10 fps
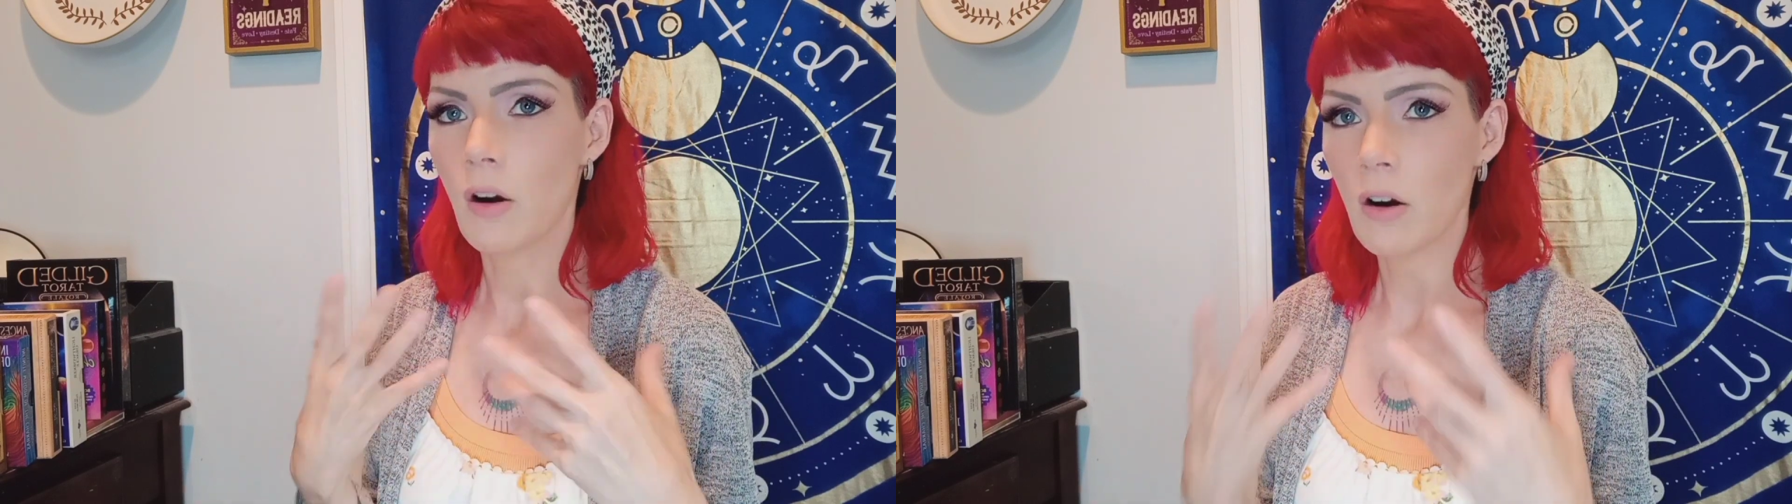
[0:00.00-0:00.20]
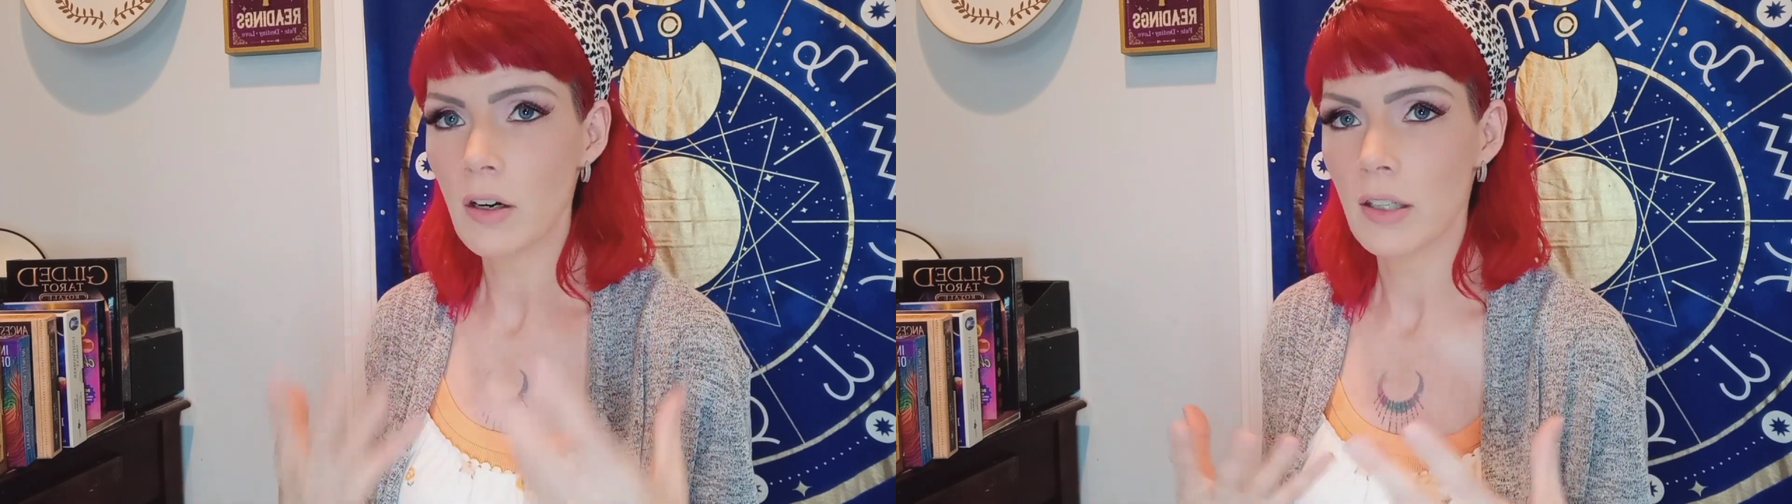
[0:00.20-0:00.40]

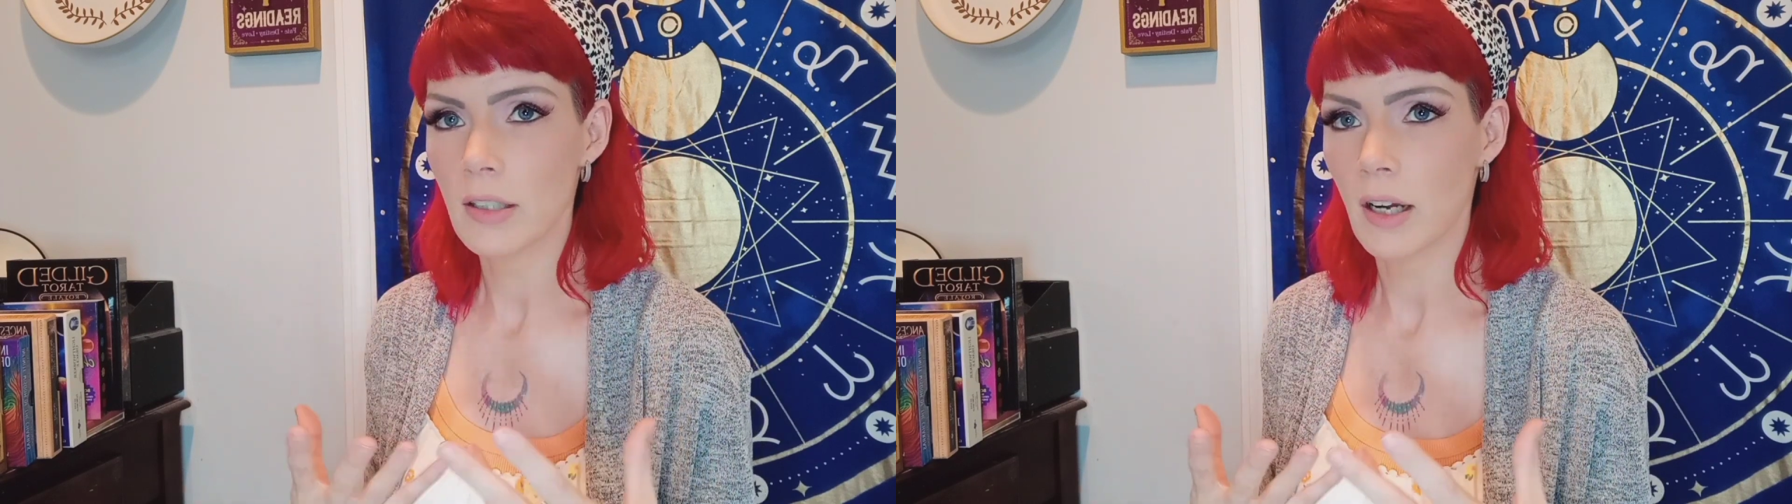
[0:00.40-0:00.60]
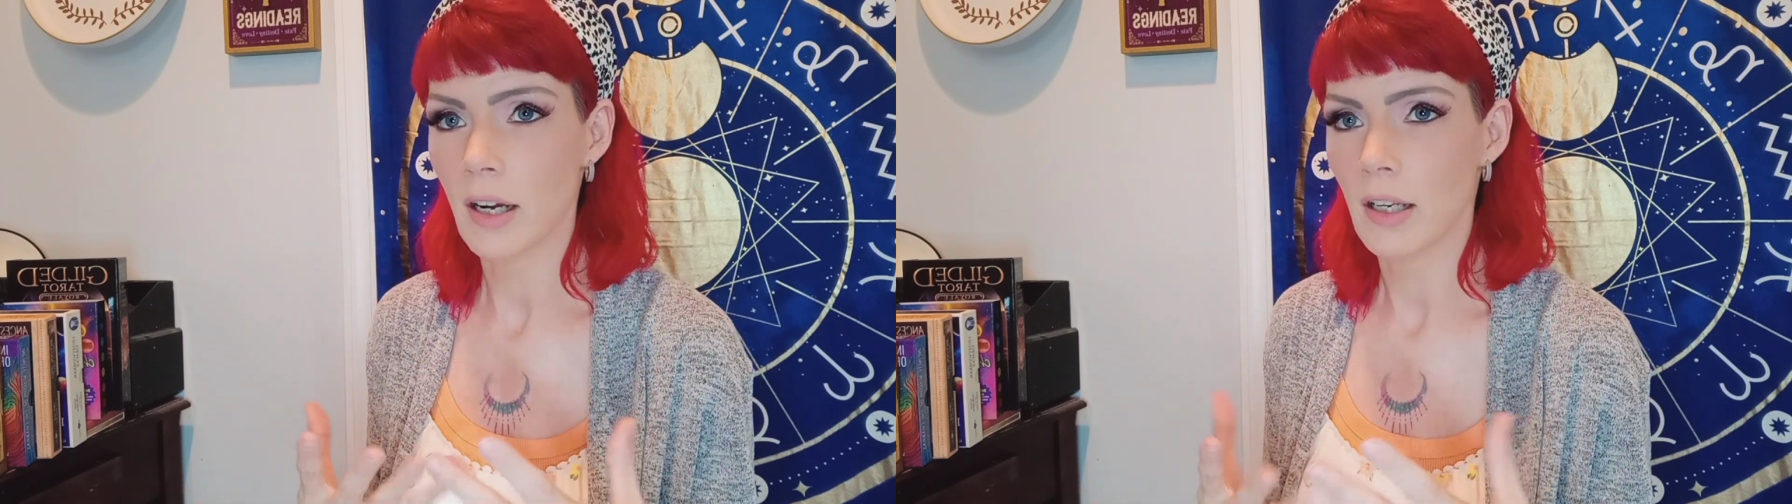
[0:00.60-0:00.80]

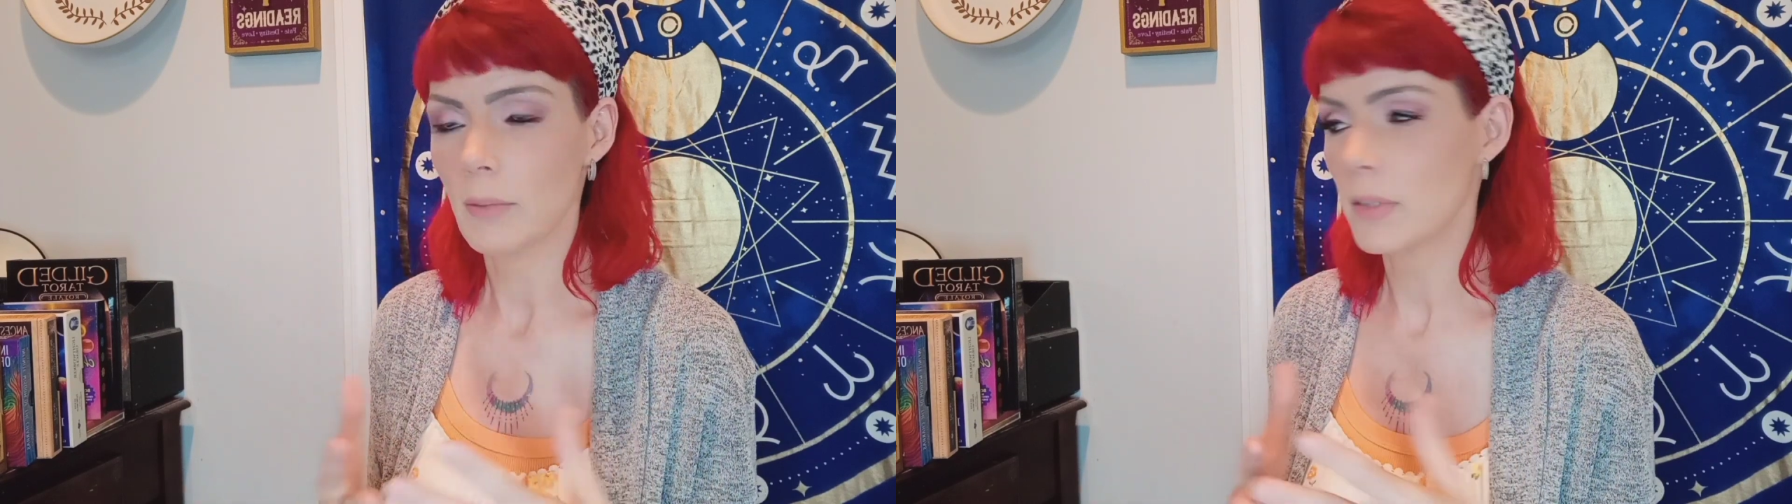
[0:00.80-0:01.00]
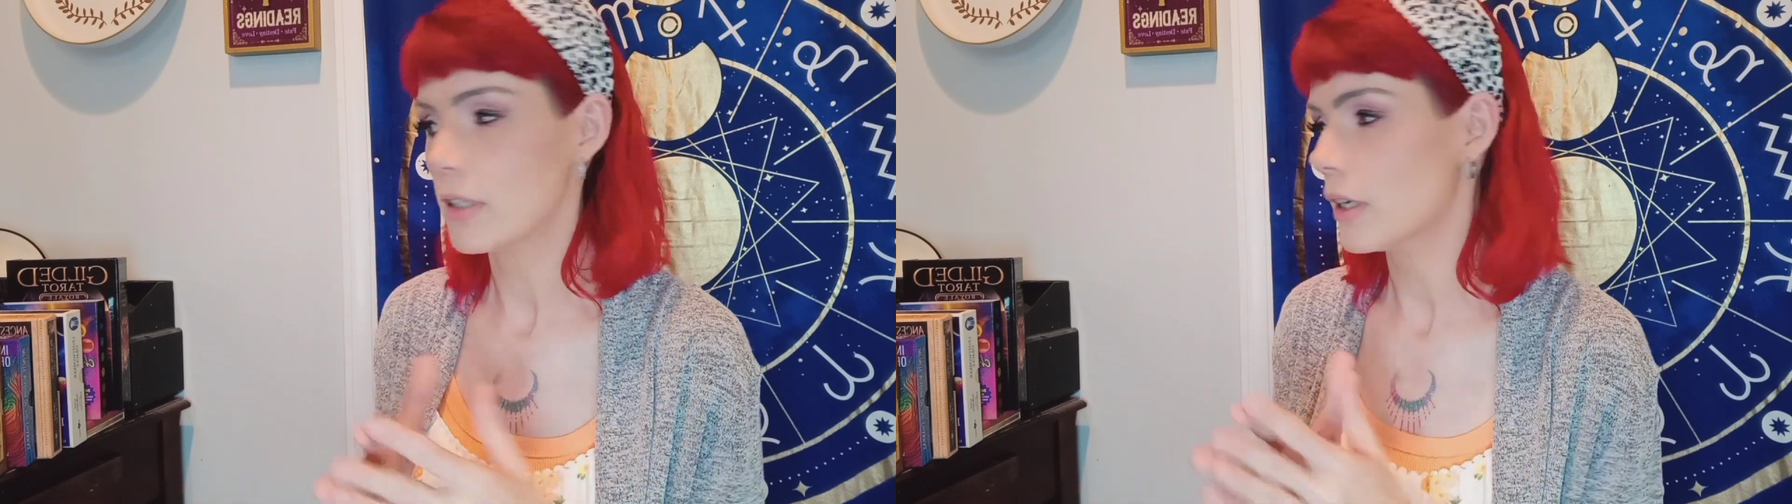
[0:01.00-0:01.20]

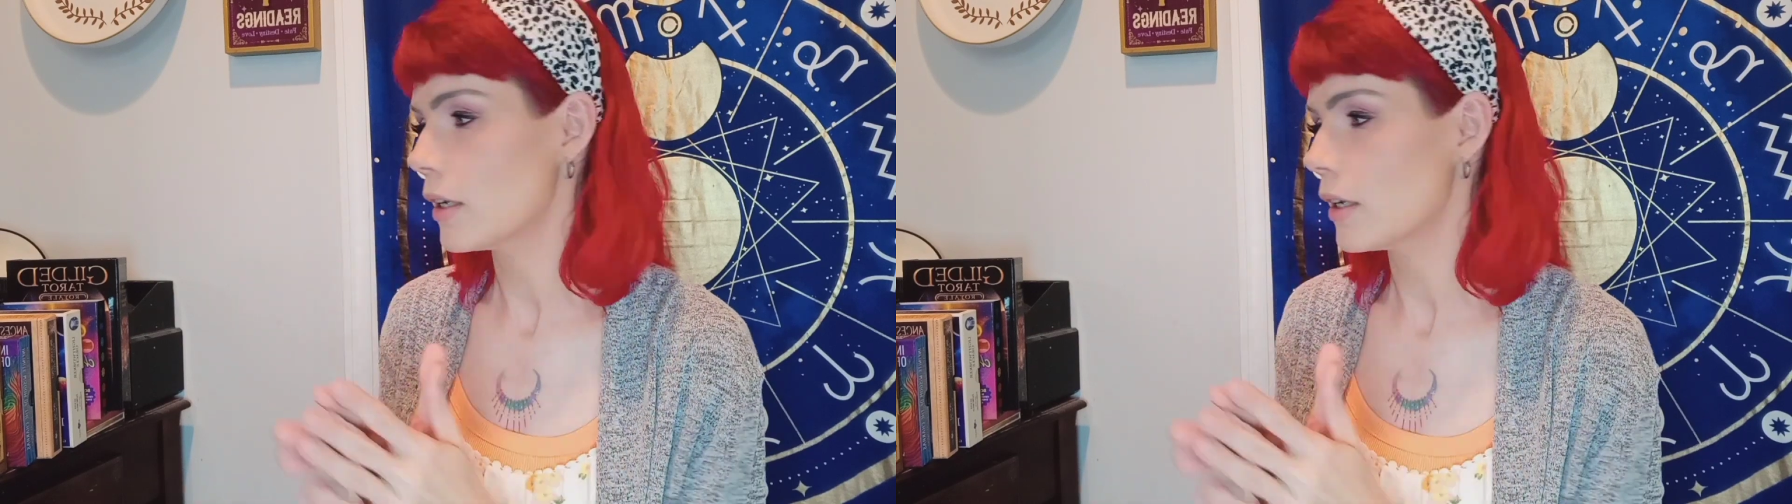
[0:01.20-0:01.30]
archetypes,